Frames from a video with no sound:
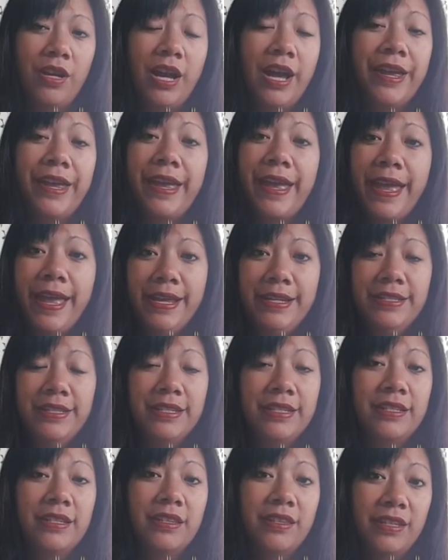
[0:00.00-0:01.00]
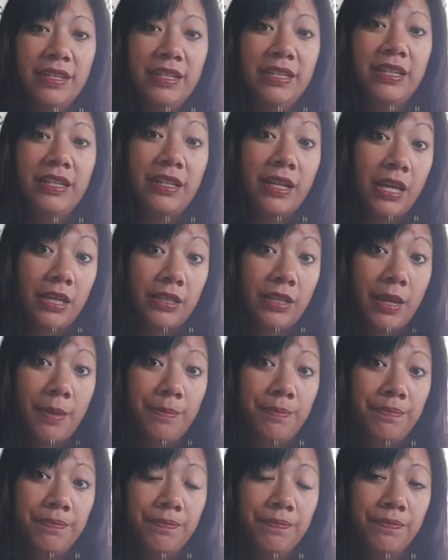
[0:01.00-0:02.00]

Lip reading: I ended thinking like them.